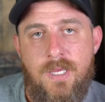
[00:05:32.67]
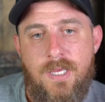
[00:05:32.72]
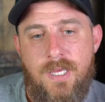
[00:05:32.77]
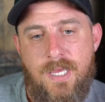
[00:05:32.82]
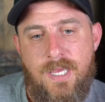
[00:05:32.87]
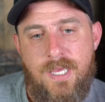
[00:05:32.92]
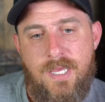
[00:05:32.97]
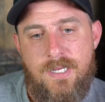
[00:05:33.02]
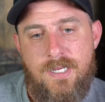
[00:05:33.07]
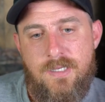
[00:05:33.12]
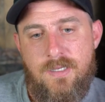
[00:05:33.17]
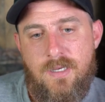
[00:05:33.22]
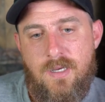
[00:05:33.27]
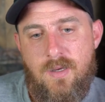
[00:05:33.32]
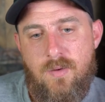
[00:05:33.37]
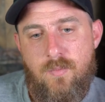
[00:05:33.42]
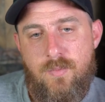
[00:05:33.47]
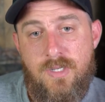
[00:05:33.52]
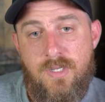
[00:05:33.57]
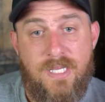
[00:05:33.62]

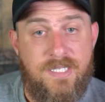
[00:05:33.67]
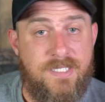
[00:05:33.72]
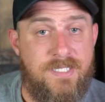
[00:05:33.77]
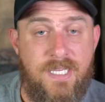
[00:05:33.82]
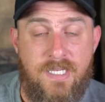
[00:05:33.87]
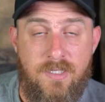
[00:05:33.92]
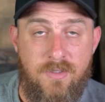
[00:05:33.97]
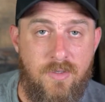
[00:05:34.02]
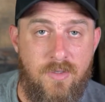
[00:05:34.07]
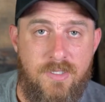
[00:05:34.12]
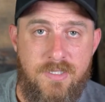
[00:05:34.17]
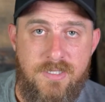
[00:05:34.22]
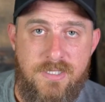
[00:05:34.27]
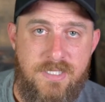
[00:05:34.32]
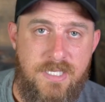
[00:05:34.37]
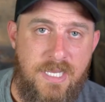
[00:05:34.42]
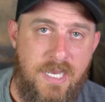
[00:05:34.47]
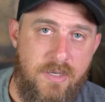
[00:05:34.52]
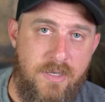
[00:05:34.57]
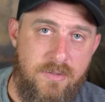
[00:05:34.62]
And we'd like to take a look and
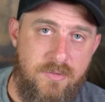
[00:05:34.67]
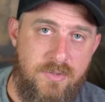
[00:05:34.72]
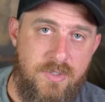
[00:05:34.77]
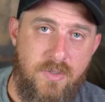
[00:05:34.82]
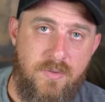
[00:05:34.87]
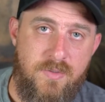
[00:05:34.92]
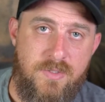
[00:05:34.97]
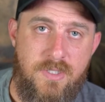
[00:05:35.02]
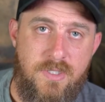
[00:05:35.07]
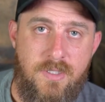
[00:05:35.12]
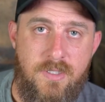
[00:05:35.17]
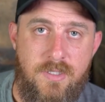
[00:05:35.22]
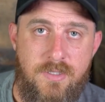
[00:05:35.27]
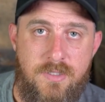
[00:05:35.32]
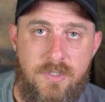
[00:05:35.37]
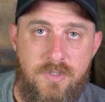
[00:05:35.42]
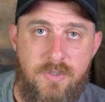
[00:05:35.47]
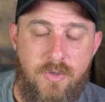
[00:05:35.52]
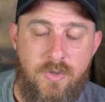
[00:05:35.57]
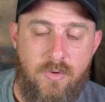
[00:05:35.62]
see how you chose to
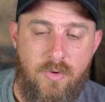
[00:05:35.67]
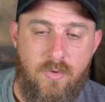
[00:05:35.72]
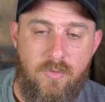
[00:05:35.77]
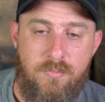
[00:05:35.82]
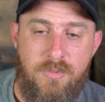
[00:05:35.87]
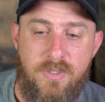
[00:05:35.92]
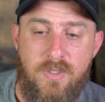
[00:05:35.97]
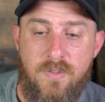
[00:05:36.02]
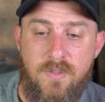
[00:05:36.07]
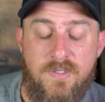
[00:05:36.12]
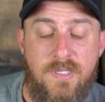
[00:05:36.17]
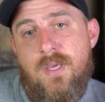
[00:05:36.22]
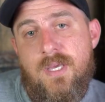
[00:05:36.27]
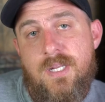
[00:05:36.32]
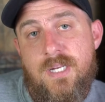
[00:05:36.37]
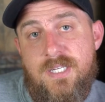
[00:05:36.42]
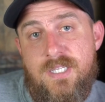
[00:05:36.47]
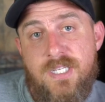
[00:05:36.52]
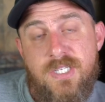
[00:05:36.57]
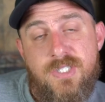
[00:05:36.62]
do your own build.
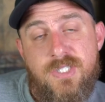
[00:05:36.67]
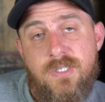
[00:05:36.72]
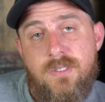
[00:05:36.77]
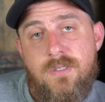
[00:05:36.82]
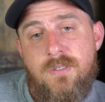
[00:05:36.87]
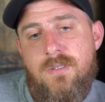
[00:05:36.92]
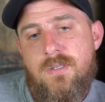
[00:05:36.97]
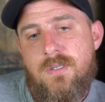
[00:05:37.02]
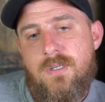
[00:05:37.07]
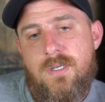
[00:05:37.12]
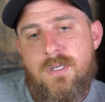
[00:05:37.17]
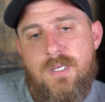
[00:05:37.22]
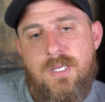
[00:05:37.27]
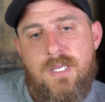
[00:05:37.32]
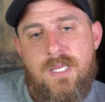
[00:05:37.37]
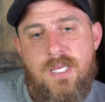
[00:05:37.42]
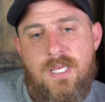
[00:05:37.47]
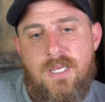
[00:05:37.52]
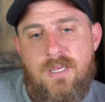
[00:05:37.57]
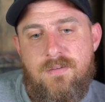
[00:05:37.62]
In addition,
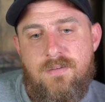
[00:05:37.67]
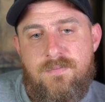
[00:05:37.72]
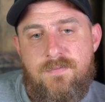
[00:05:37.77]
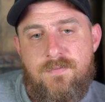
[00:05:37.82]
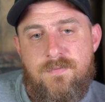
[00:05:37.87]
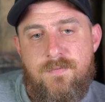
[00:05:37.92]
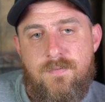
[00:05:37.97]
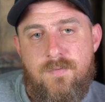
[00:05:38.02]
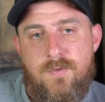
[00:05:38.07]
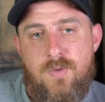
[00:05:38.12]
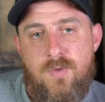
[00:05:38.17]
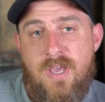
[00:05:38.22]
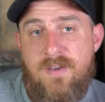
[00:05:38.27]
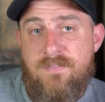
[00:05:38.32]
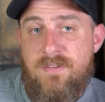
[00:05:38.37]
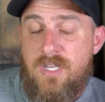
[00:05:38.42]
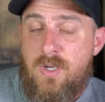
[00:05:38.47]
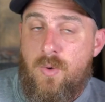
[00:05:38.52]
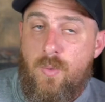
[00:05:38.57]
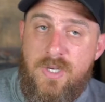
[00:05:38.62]
if you
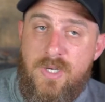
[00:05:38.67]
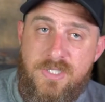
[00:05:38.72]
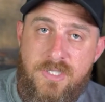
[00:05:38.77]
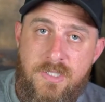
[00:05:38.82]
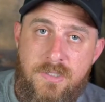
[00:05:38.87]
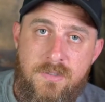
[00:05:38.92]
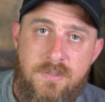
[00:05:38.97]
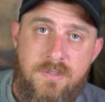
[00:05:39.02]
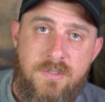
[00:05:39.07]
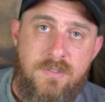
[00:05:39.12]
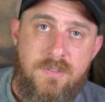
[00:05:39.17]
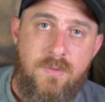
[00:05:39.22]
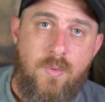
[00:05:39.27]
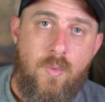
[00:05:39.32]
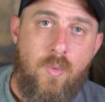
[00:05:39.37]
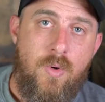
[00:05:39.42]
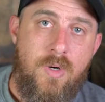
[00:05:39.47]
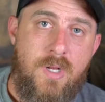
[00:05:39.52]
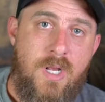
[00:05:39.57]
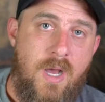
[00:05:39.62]
have any questions
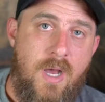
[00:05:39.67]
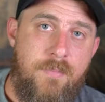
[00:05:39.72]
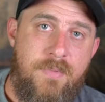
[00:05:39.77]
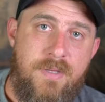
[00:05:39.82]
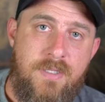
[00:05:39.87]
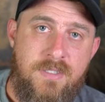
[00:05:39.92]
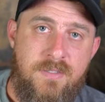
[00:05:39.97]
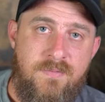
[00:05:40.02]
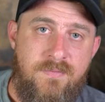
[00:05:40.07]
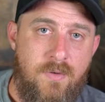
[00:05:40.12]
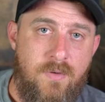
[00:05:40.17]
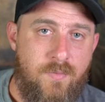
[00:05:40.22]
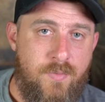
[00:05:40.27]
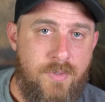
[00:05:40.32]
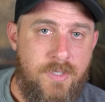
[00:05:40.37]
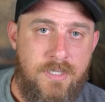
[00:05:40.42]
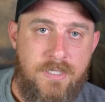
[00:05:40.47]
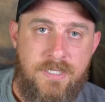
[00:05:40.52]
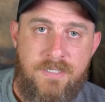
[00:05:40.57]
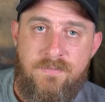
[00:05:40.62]
or comments, feel
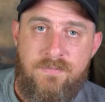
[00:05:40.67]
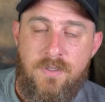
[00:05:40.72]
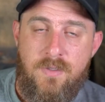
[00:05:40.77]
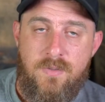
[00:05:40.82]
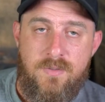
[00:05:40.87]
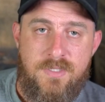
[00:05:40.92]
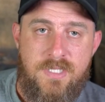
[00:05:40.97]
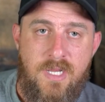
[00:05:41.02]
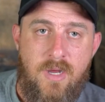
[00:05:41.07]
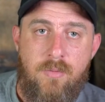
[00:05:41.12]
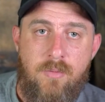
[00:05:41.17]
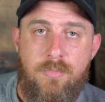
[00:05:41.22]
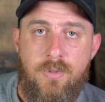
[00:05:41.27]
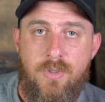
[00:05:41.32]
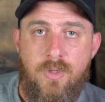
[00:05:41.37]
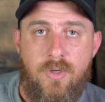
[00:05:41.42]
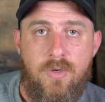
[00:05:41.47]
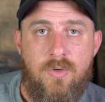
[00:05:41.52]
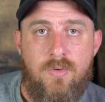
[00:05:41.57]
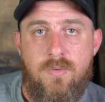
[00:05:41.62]
free to leave those down
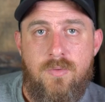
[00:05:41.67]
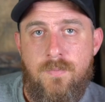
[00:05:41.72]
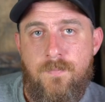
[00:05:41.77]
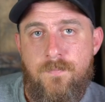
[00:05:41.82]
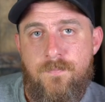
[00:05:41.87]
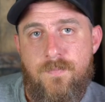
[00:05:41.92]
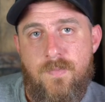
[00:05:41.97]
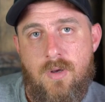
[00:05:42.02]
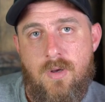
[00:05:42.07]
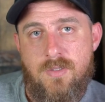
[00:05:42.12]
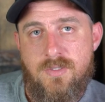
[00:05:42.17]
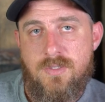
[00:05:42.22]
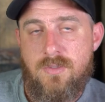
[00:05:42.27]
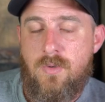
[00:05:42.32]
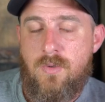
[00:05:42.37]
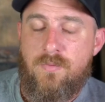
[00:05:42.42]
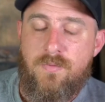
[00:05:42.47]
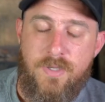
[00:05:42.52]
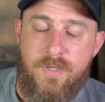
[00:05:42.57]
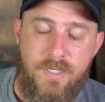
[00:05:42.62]
below. Also,
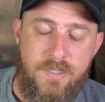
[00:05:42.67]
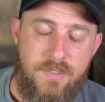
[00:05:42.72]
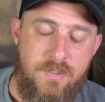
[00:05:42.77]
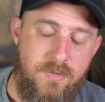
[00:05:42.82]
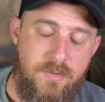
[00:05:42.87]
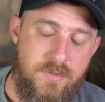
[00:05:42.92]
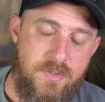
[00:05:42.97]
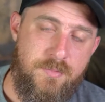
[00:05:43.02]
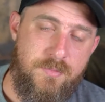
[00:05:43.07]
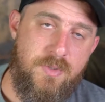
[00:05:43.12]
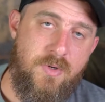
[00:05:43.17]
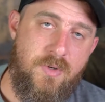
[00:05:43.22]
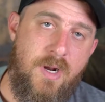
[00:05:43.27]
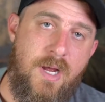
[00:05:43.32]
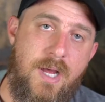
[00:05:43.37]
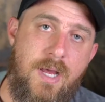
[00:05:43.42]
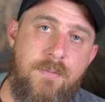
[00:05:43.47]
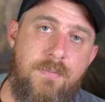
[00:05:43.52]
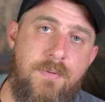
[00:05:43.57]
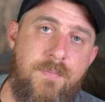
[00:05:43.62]
don't forget to
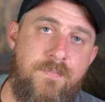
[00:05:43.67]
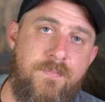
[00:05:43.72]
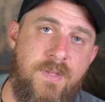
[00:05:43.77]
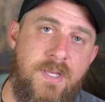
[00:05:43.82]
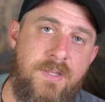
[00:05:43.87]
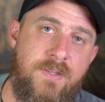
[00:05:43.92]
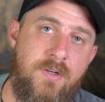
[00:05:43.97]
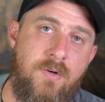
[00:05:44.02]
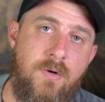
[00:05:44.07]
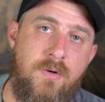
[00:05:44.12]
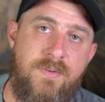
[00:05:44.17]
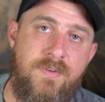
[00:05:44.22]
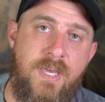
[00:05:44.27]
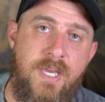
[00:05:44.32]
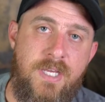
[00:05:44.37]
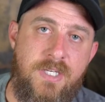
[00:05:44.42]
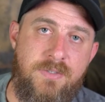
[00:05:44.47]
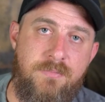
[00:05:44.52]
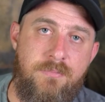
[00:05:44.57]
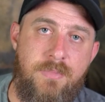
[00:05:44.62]
subscribe, hit the
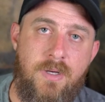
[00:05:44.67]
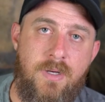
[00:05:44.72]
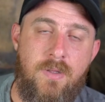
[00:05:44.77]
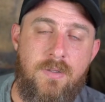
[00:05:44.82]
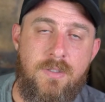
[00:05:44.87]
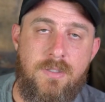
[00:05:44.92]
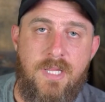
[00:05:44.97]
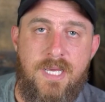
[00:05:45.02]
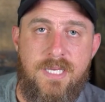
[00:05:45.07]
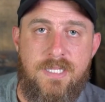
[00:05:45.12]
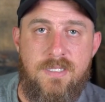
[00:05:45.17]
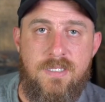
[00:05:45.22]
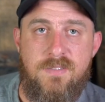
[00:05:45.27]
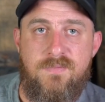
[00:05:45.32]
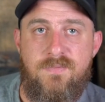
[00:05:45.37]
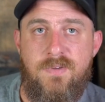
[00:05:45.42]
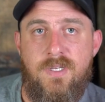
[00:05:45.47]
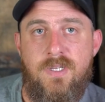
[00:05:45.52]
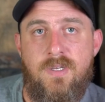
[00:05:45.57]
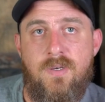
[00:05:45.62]
notification bell, and like this
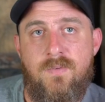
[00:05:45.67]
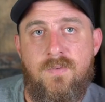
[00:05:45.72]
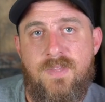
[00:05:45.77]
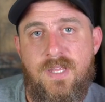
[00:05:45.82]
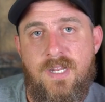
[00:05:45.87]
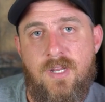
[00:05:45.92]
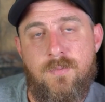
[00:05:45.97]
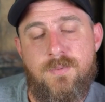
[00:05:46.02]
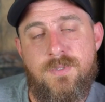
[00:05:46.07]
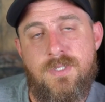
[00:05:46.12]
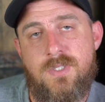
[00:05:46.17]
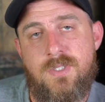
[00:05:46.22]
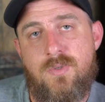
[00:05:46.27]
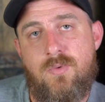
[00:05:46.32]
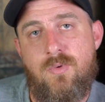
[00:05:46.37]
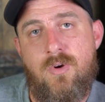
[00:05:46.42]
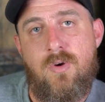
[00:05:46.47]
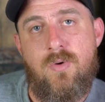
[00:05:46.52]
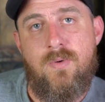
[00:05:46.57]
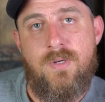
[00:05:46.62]
video. That helps us
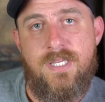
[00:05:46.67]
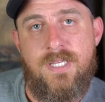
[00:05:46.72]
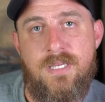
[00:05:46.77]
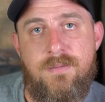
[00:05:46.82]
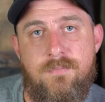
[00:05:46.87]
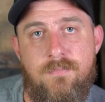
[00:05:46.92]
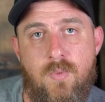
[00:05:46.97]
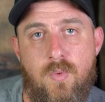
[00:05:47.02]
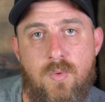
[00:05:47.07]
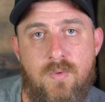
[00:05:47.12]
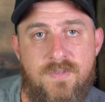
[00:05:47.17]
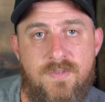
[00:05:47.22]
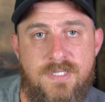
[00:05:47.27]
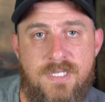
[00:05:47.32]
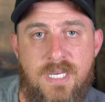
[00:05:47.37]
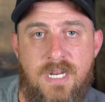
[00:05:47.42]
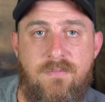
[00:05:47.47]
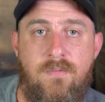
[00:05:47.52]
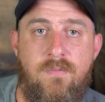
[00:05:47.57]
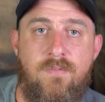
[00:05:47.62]
grow and get more of this
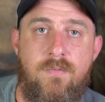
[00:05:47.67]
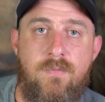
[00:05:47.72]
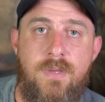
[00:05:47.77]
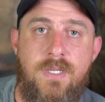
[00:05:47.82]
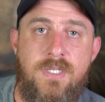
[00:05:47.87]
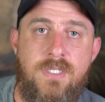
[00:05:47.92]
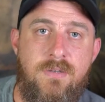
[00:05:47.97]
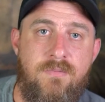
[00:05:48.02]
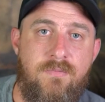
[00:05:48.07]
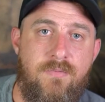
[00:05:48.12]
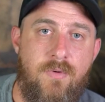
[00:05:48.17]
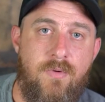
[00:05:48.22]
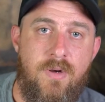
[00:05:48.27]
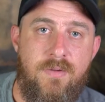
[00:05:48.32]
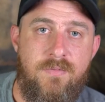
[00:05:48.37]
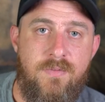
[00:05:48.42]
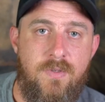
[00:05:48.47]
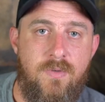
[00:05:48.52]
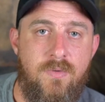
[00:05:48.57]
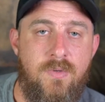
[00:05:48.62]
kind of information in front
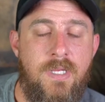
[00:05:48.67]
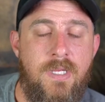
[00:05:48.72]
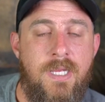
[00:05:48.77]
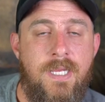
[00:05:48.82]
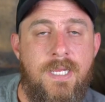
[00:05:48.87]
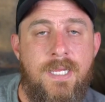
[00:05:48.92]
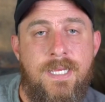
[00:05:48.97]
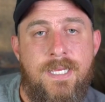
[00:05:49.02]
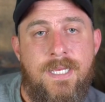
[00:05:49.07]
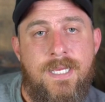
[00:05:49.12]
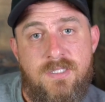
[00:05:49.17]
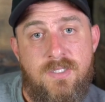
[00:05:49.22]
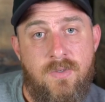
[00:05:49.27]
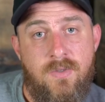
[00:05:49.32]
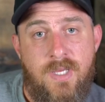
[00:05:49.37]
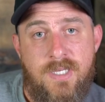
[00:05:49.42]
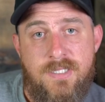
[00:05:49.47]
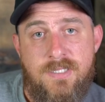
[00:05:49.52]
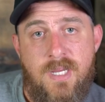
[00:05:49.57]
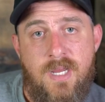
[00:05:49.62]
of you. Until
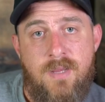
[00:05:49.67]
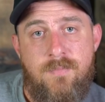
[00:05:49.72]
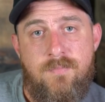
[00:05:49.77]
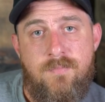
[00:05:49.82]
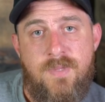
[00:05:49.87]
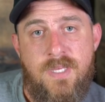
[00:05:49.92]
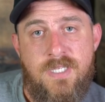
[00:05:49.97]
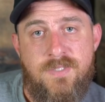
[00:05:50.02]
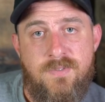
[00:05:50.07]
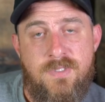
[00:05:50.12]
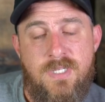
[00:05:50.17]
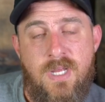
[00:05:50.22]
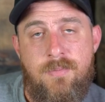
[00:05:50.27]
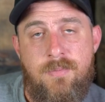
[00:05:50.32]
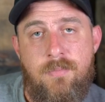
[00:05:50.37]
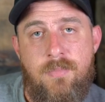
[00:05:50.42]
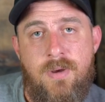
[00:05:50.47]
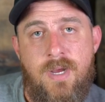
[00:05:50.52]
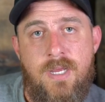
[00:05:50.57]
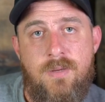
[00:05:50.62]
next time, thanks for
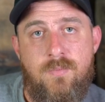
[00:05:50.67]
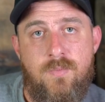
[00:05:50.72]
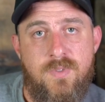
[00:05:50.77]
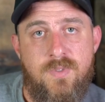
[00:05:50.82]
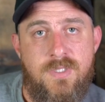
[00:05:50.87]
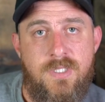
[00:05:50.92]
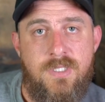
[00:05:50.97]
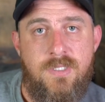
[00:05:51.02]
stopping by, and we'll see